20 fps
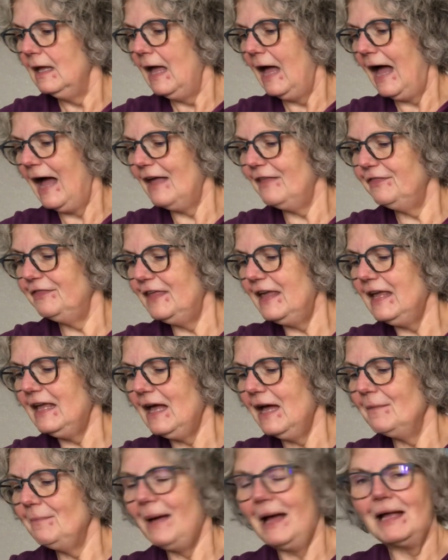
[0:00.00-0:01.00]
I think
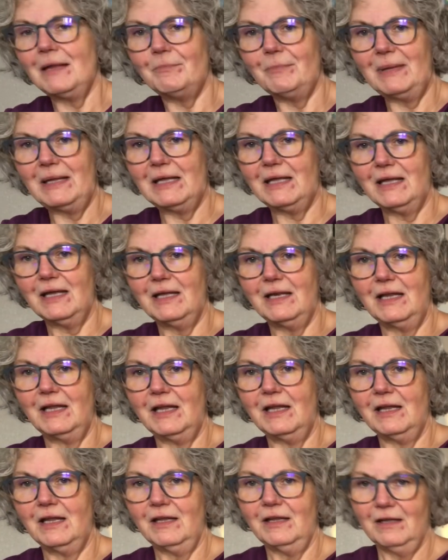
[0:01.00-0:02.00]
I might be
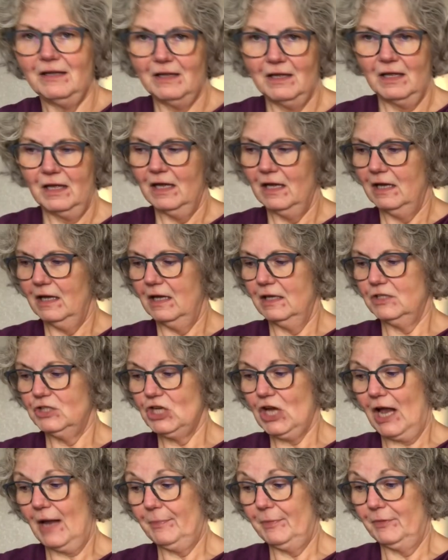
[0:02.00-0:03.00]
getting a
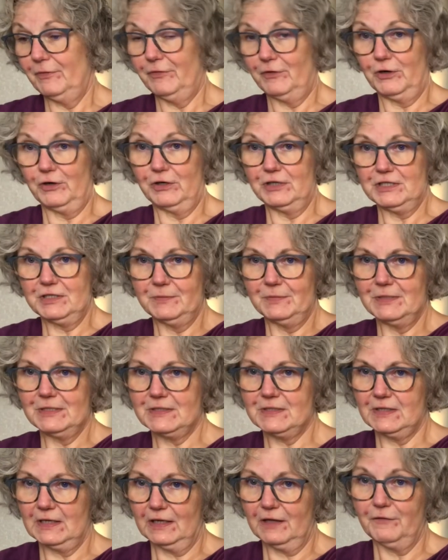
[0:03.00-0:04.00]
chopper for
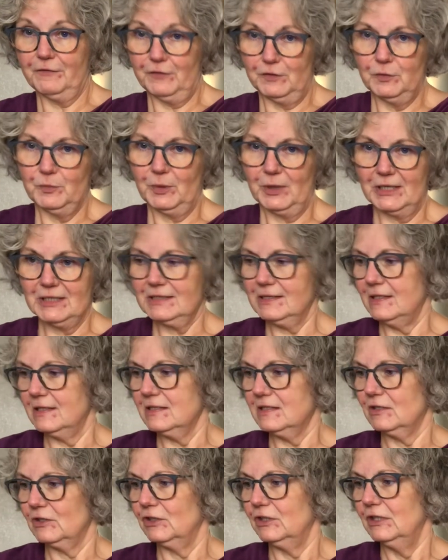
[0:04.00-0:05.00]
Christmas, like a food
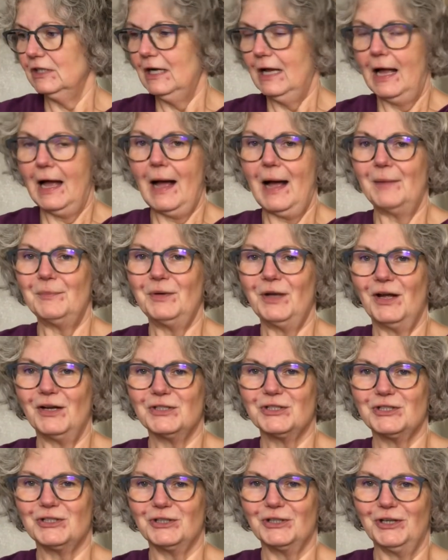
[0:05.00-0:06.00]
processor. I'm not
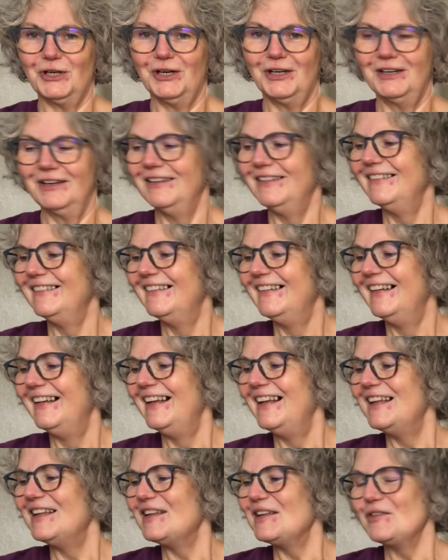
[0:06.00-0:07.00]
sure.
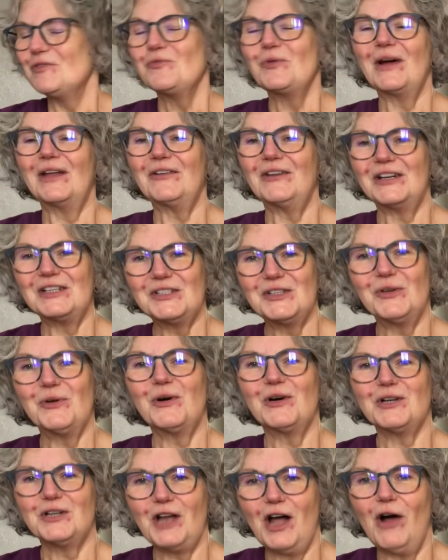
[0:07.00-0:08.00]
Whether I do
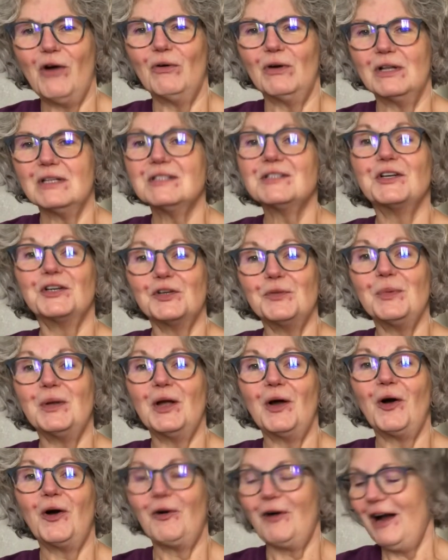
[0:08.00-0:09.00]
or don't, it's going to be
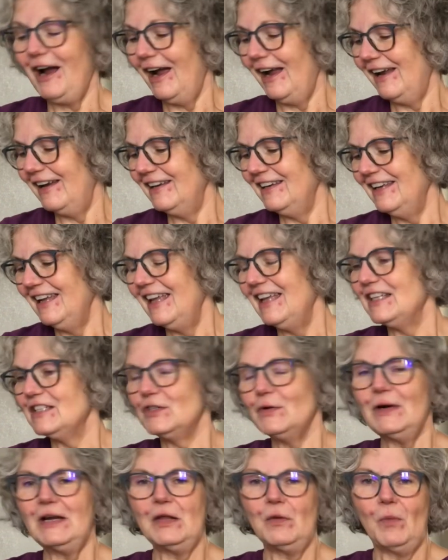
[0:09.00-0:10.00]
all right.
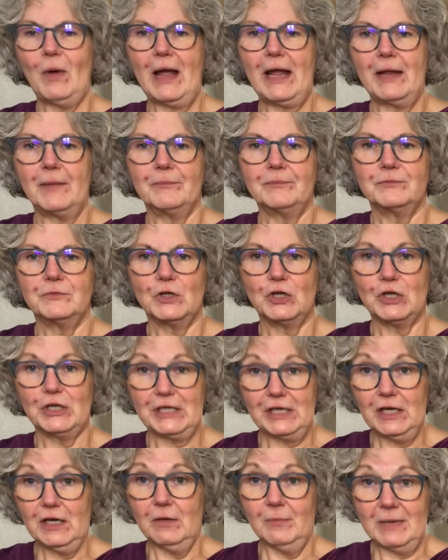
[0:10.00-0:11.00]
So anyway, you're going
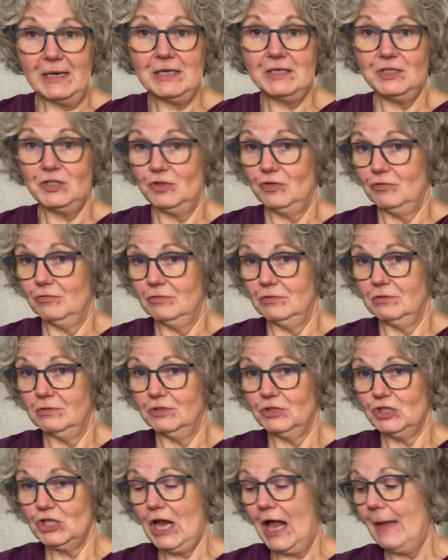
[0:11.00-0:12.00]
to hear me
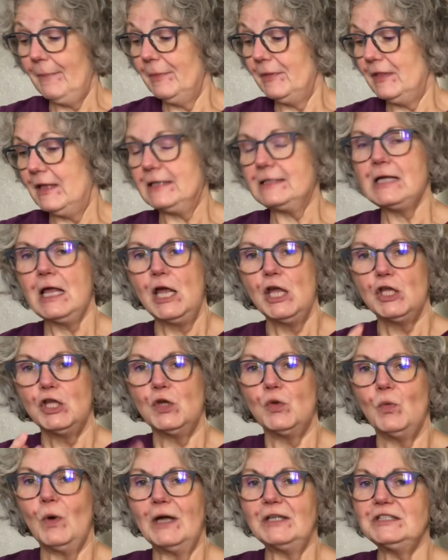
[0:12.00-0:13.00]
chopping these.
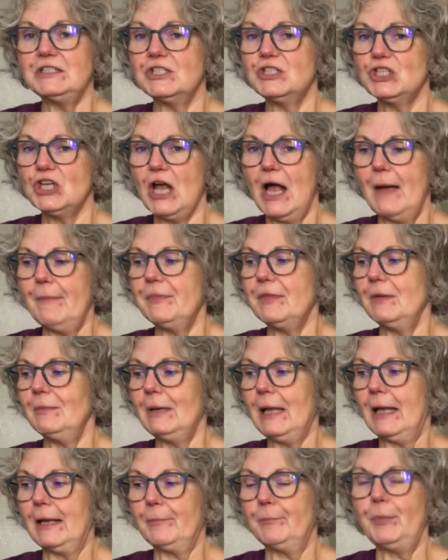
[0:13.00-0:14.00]
You want to chop them,
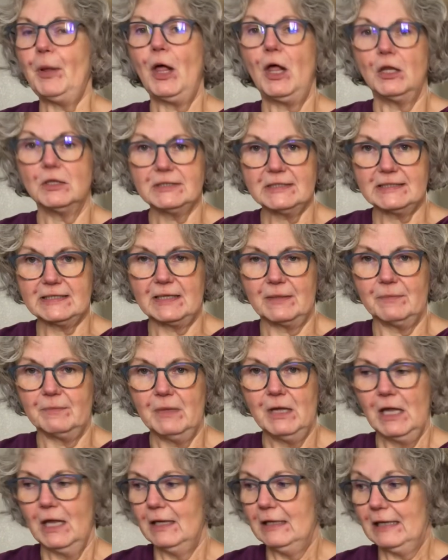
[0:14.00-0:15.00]
like pulse them,
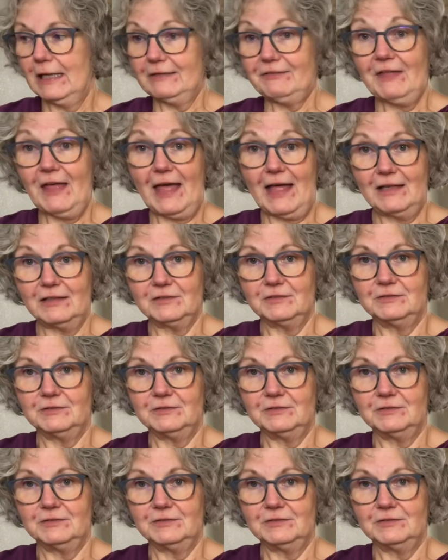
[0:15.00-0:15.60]
like that.